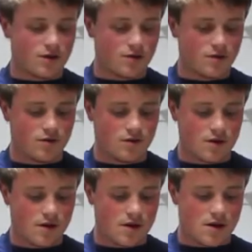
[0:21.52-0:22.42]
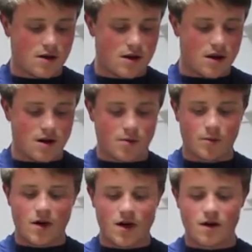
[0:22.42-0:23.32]
to
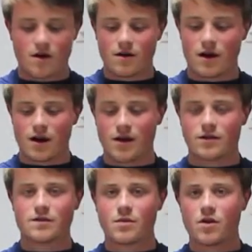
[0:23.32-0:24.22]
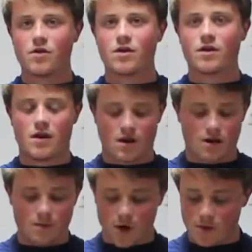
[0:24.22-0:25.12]
prepare and smoke
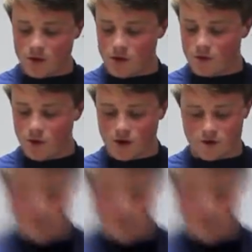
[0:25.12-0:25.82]
barbecue pork